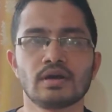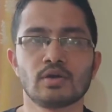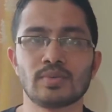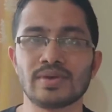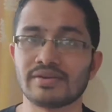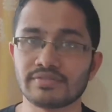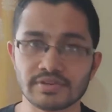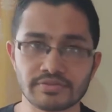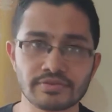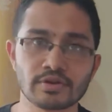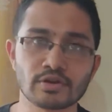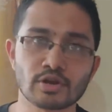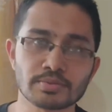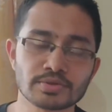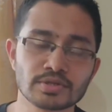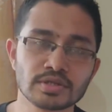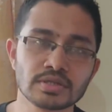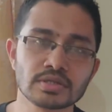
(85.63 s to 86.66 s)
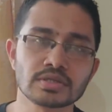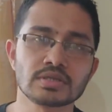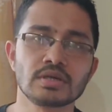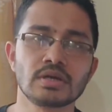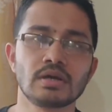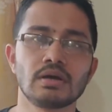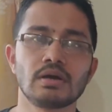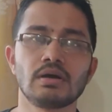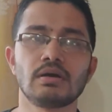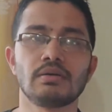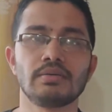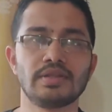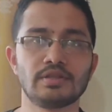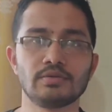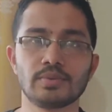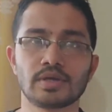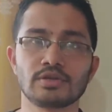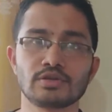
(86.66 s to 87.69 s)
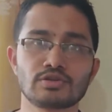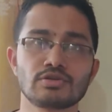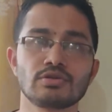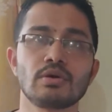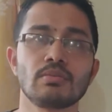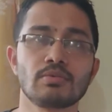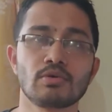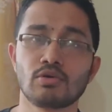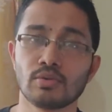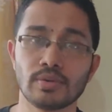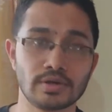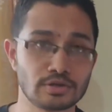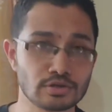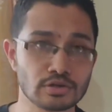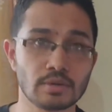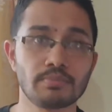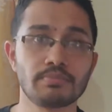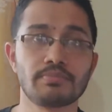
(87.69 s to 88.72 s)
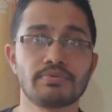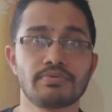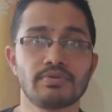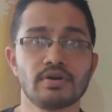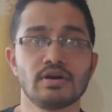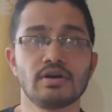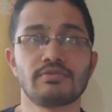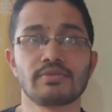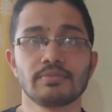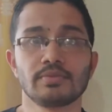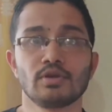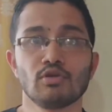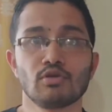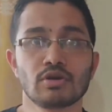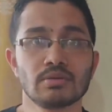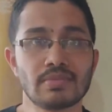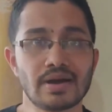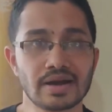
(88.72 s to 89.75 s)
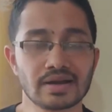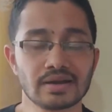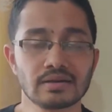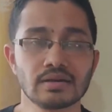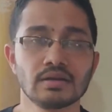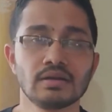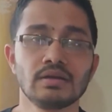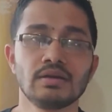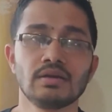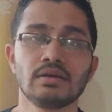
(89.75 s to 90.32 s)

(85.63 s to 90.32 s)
We have different options. Either we can go and shop from the local market,